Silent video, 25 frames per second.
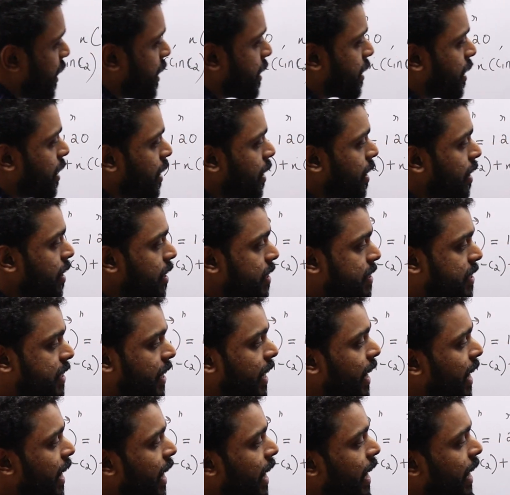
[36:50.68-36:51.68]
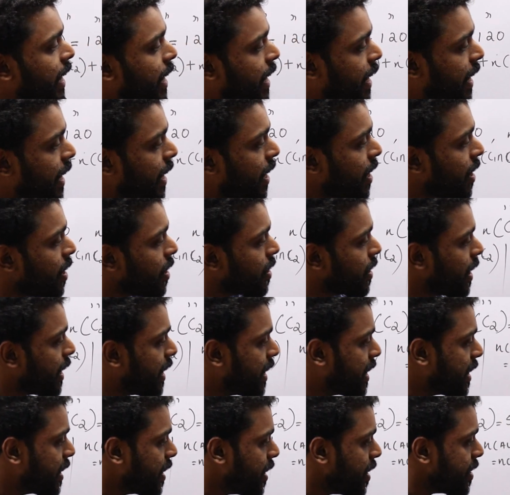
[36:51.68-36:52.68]
it? See, here
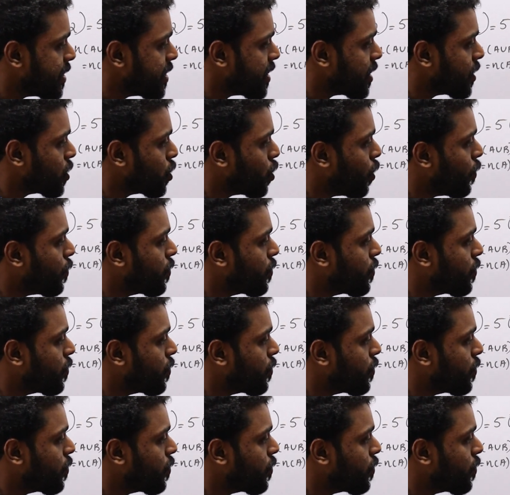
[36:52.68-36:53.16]
the intersection